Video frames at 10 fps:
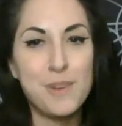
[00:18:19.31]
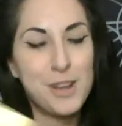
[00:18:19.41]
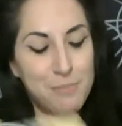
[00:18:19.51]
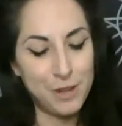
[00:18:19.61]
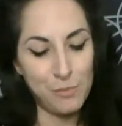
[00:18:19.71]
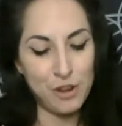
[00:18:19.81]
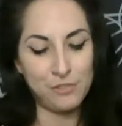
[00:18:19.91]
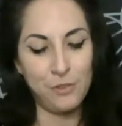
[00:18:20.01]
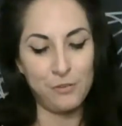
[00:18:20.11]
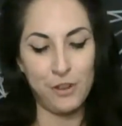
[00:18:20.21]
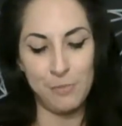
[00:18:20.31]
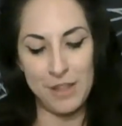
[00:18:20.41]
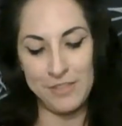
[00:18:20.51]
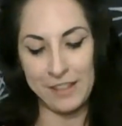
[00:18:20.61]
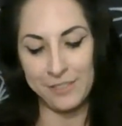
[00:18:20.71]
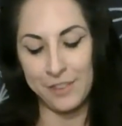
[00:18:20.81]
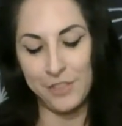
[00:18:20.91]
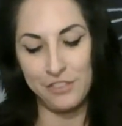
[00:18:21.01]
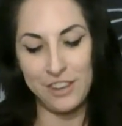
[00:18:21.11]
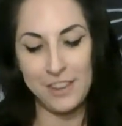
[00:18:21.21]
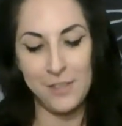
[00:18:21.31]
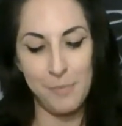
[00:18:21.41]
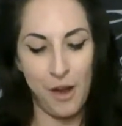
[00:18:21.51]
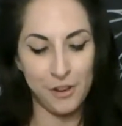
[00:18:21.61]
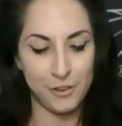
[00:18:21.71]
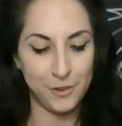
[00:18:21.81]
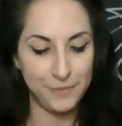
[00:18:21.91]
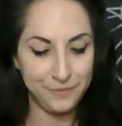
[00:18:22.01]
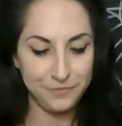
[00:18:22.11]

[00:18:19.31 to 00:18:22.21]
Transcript: Complete wish fulfillment. That's like the genie in the bottle.